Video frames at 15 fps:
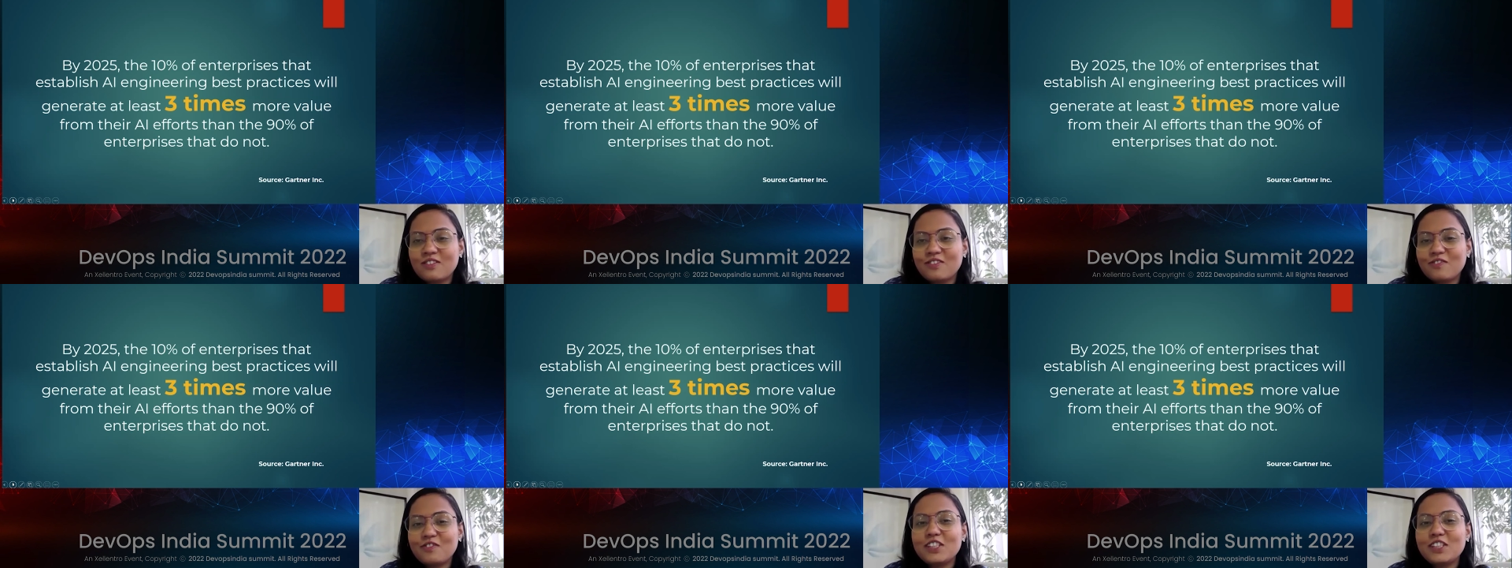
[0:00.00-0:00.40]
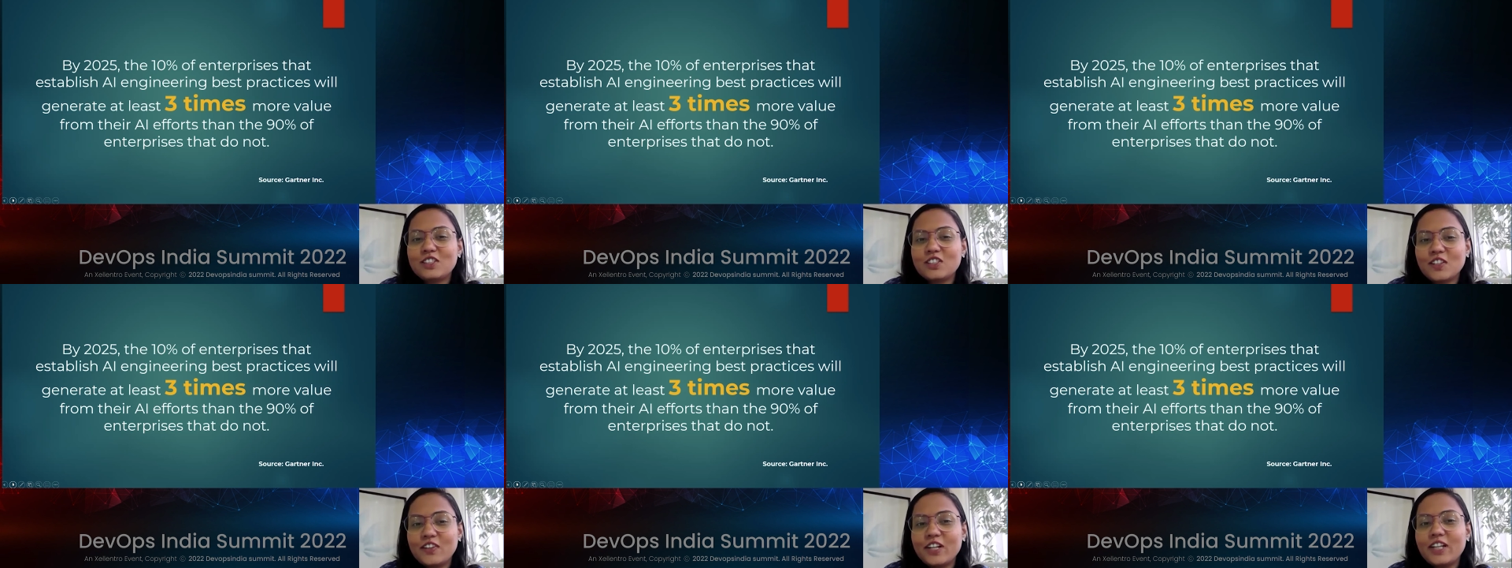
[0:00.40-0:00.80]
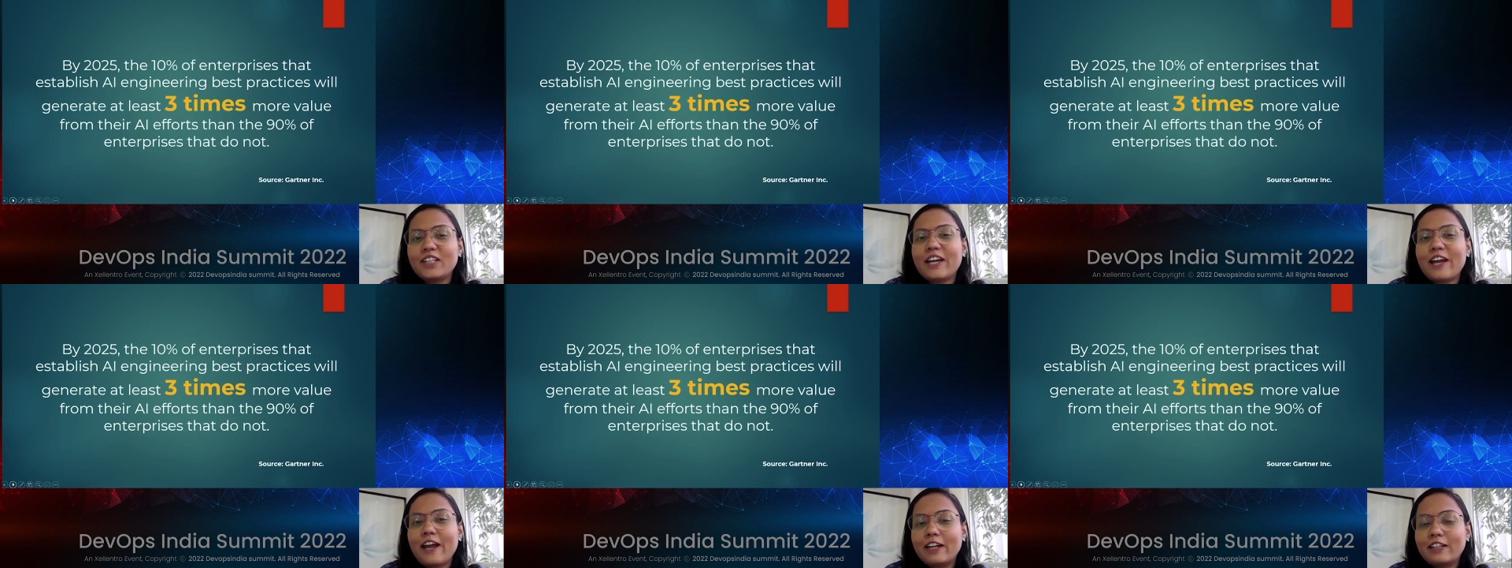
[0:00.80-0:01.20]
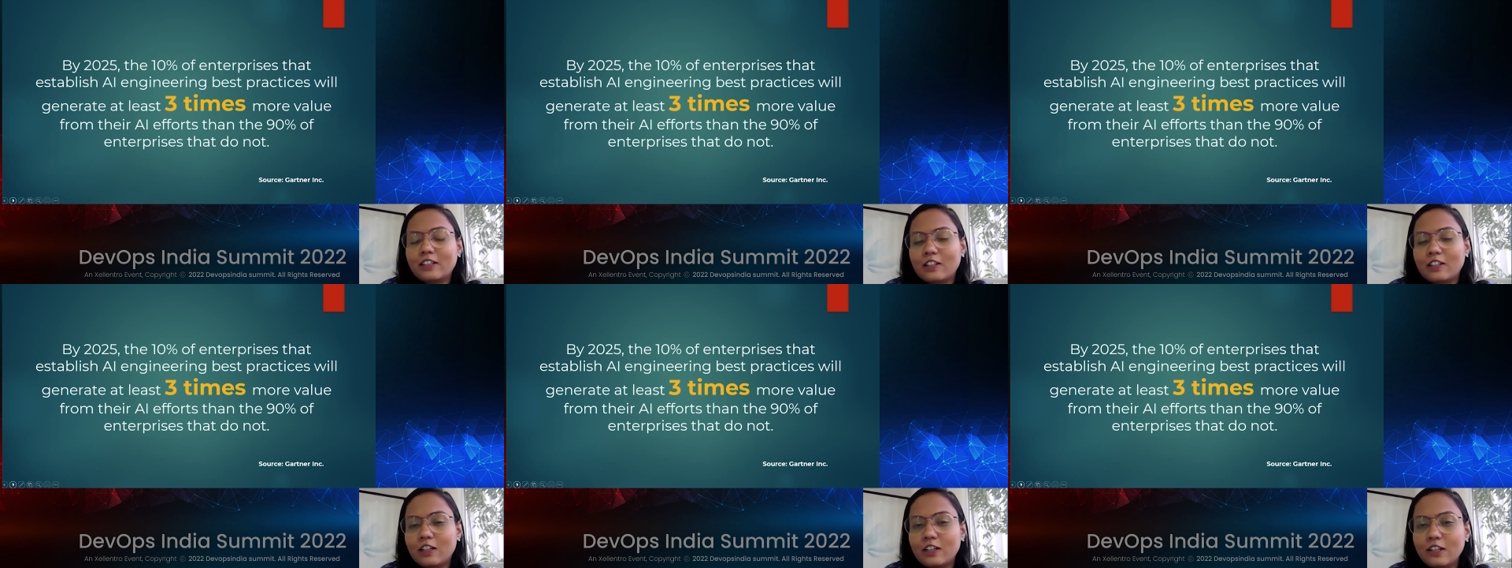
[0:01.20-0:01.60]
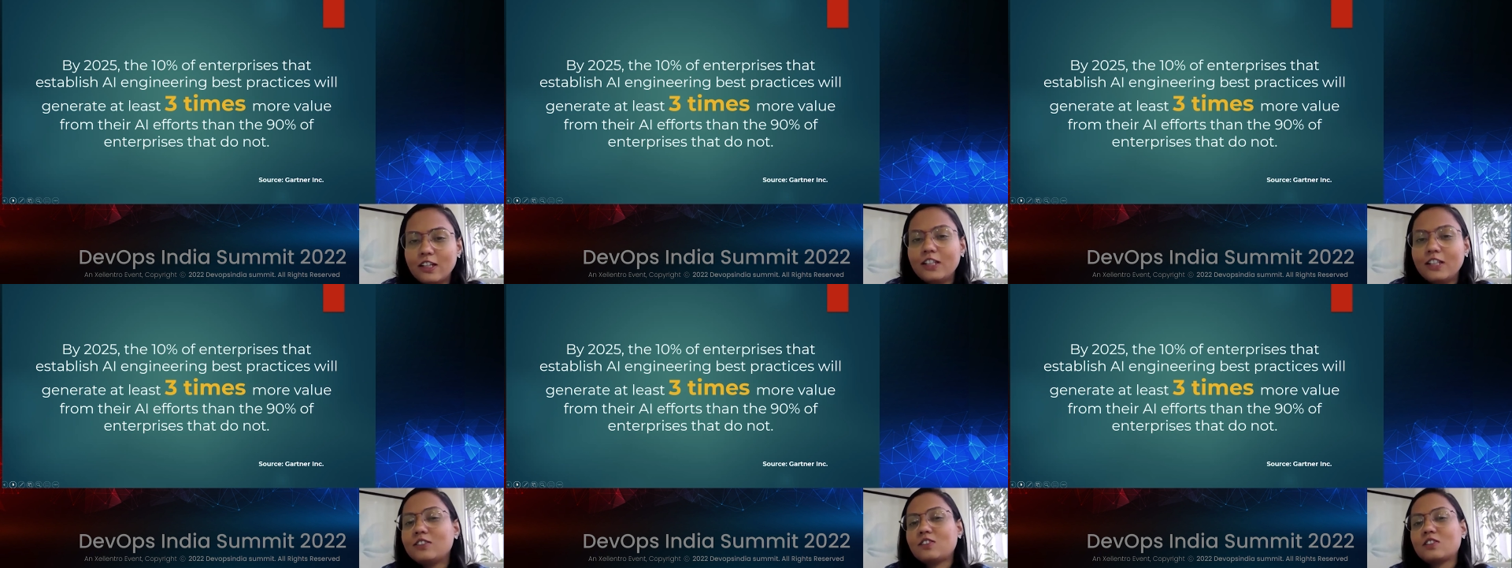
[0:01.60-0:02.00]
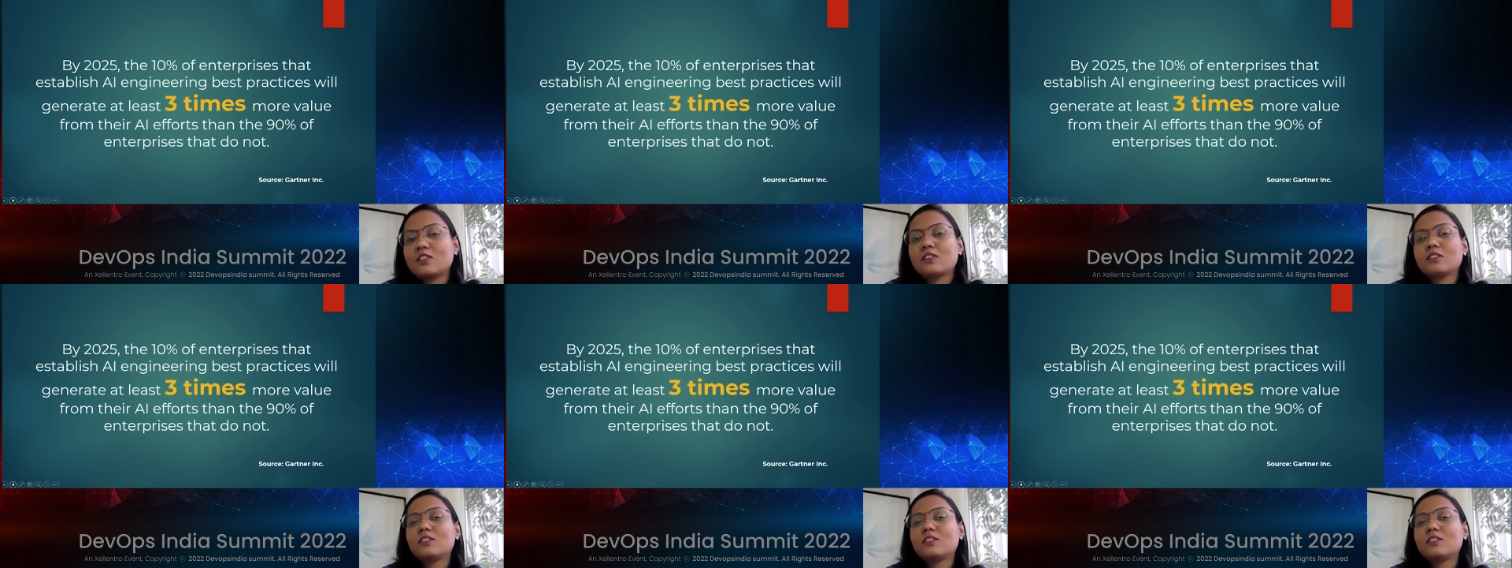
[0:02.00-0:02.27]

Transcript: will generate at least